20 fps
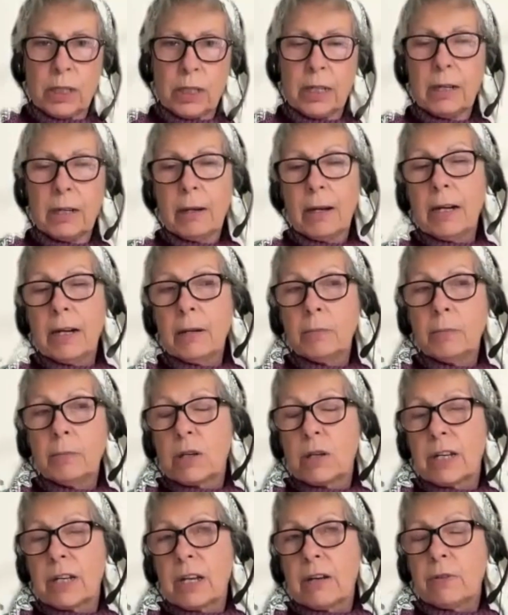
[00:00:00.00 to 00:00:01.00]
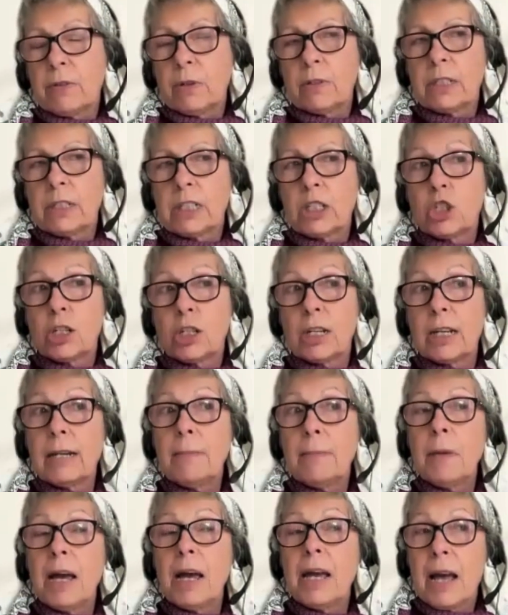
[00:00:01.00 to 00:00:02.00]
And I'm sorry, every religion
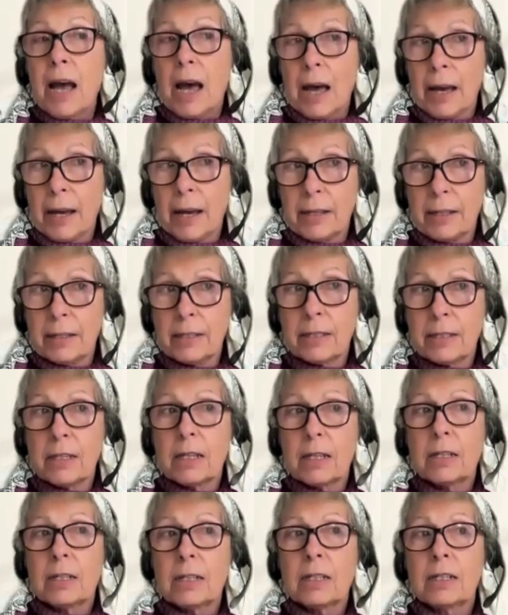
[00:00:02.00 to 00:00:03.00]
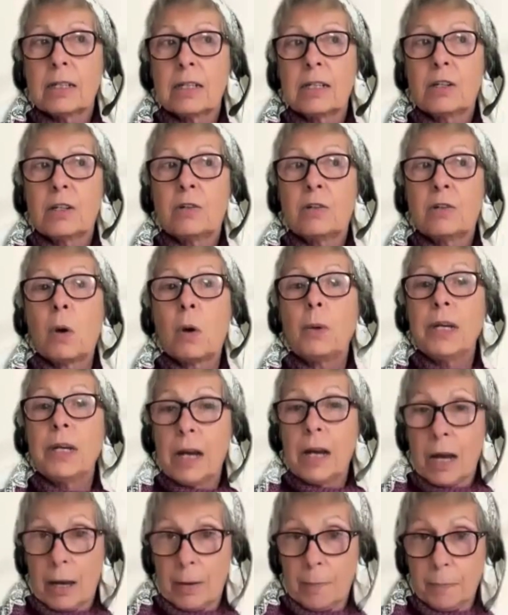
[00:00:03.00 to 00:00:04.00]
in my eyes growing
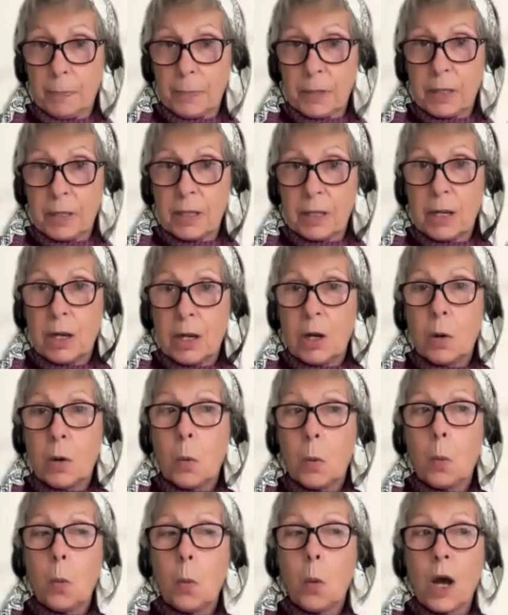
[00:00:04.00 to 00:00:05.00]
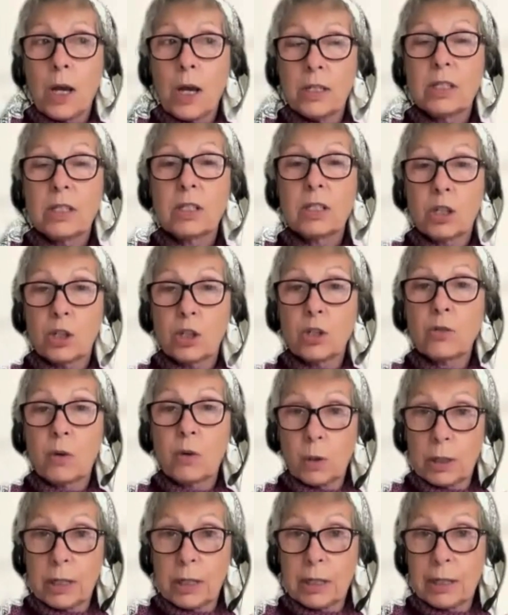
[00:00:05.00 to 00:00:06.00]
up was
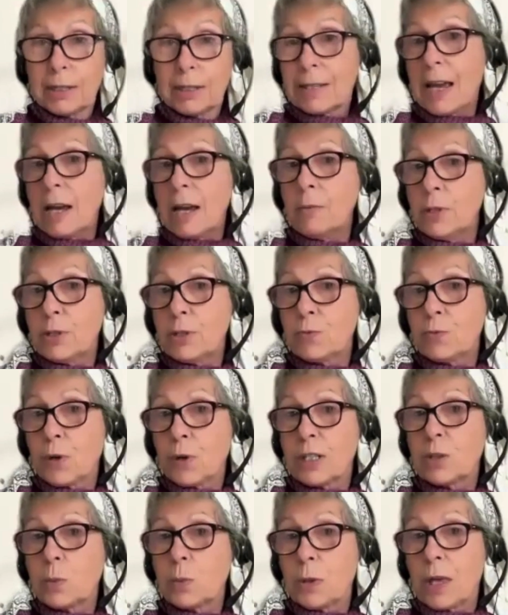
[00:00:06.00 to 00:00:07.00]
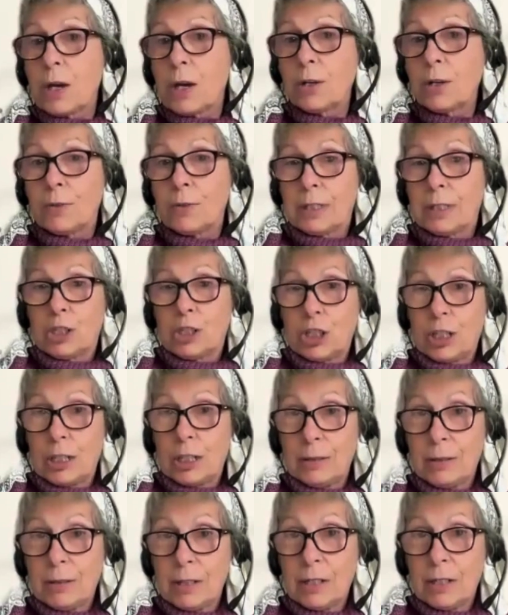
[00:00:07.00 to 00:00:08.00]
controlling, because I was raised without a
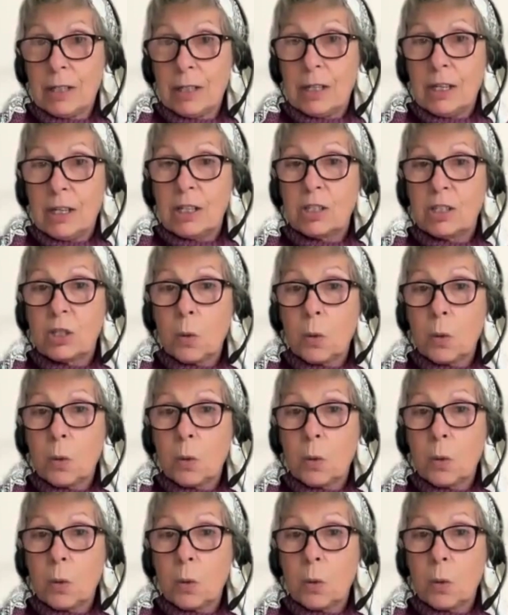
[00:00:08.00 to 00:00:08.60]
religion. Yeah.